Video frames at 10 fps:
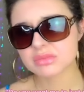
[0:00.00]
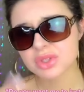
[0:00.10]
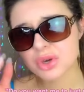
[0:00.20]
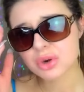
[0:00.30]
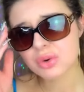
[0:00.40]

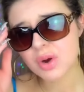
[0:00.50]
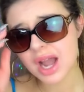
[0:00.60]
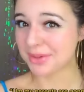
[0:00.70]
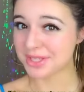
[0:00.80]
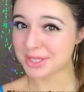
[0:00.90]
No,
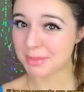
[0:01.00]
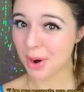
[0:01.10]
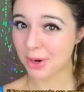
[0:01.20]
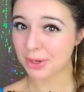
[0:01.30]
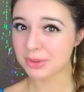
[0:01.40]

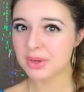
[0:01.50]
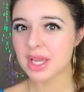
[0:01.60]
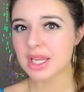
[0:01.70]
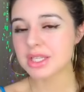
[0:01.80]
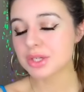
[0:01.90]
tomorrow.
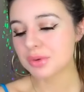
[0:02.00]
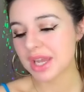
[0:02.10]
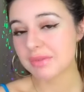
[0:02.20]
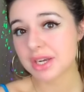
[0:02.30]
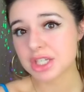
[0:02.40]
Is it okay
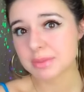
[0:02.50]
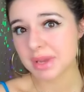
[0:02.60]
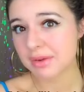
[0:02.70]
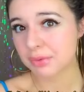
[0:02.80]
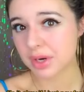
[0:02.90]
if I just pay
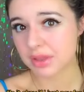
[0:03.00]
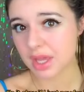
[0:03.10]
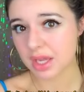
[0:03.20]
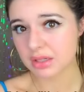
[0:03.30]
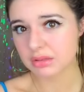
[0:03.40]
for it
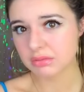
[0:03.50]
then?